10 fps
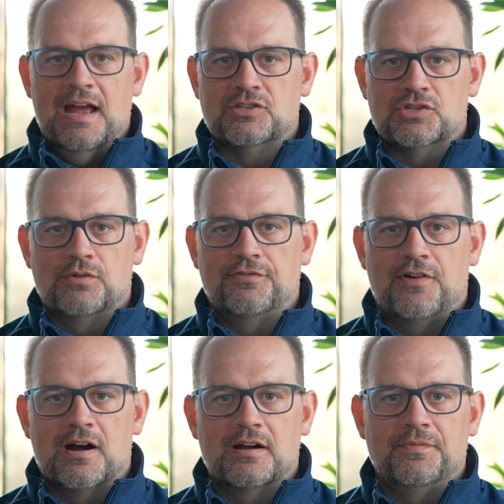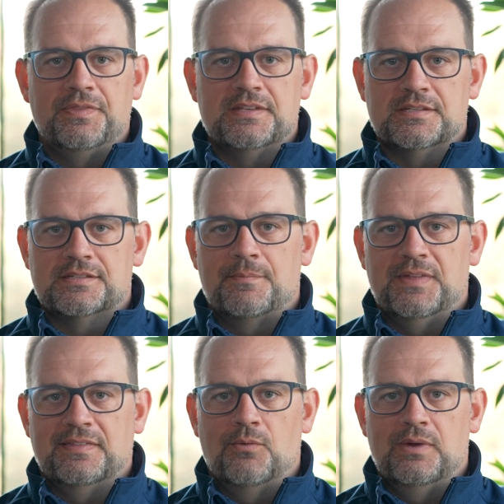And so far, this is
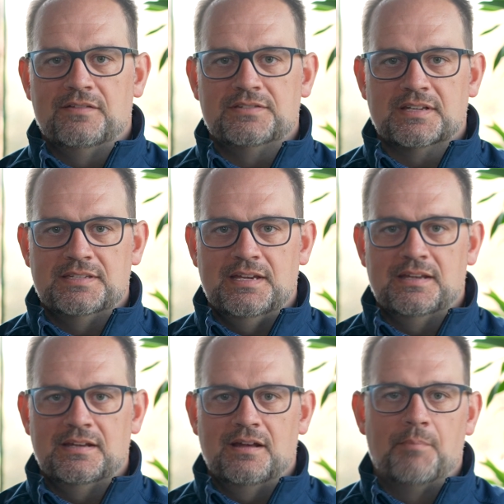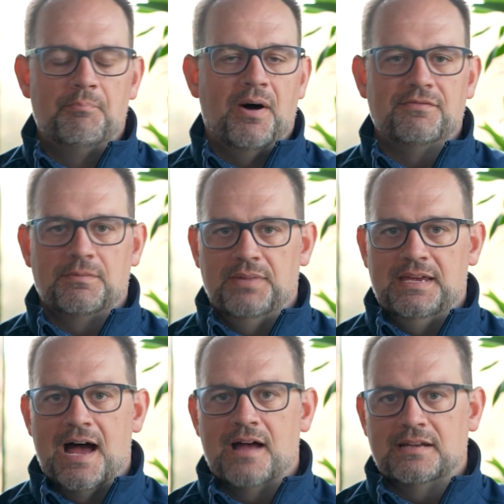something that we have succeeded above and
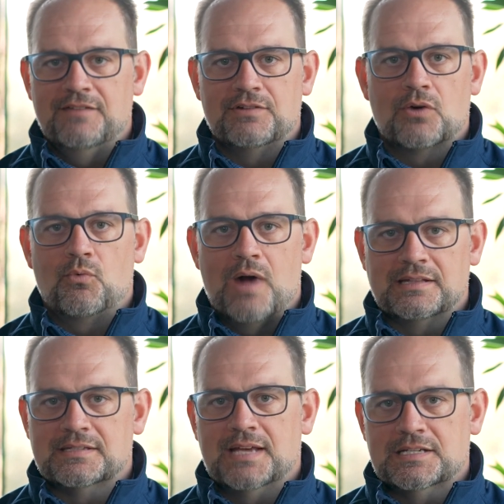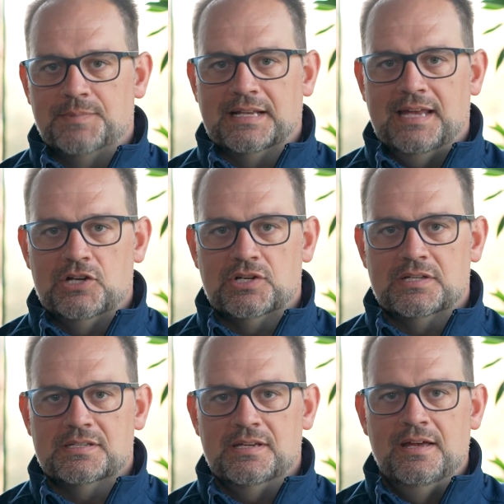beyond even our wildest
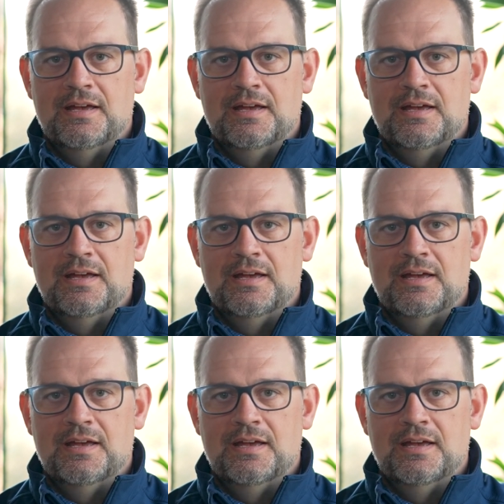expectations.